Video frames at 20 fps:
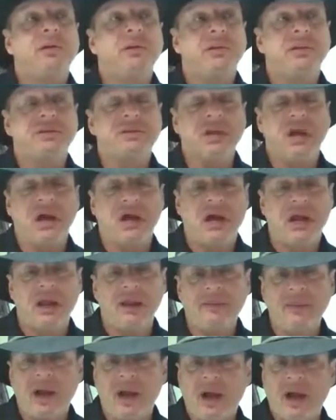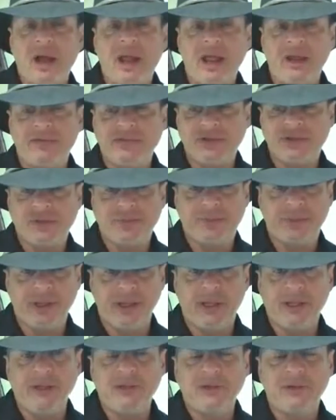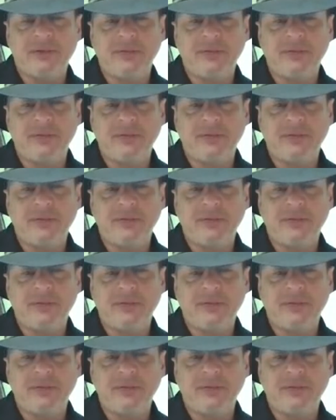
the time I have spent